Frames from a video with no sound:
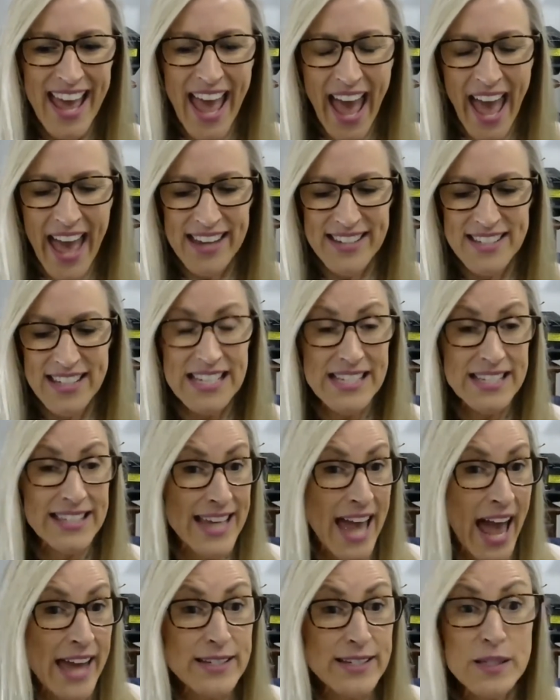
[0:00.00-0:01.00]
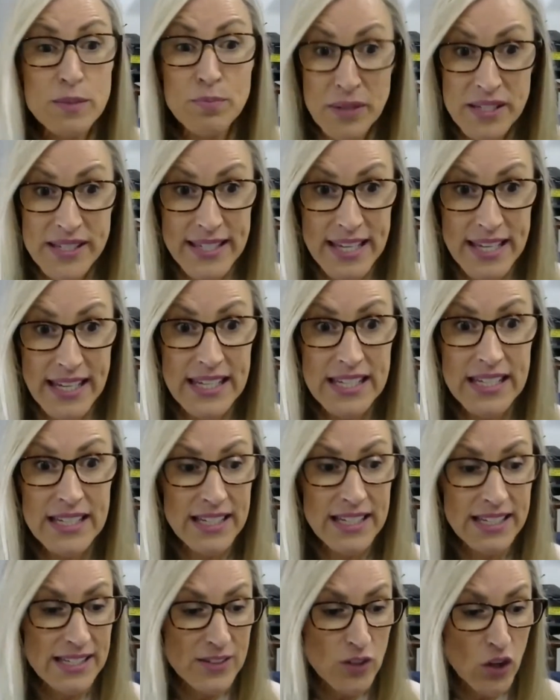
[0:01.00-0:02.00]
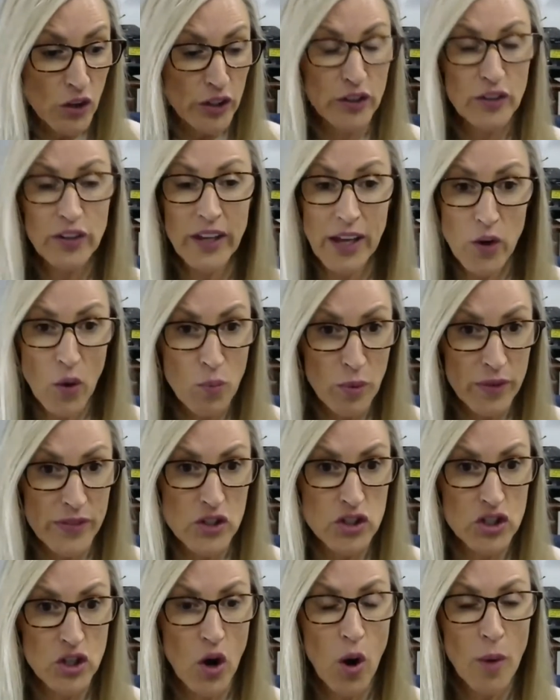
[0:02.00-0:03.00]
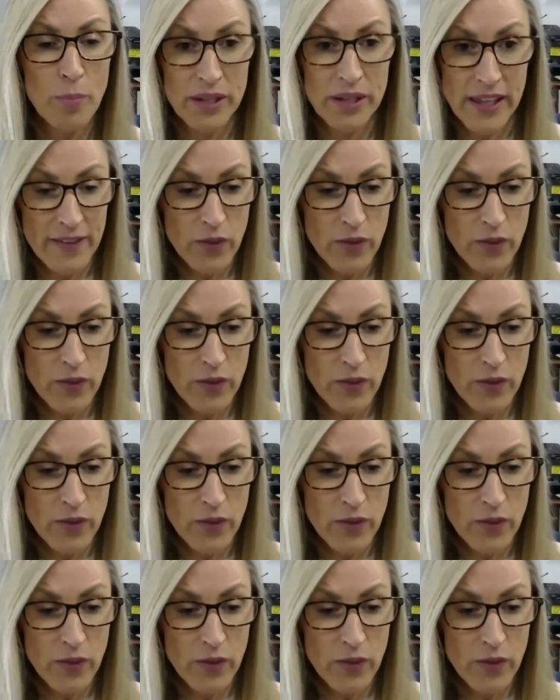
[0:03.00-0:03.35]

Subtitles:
And his dad is busy. He's got to get on with the job and get the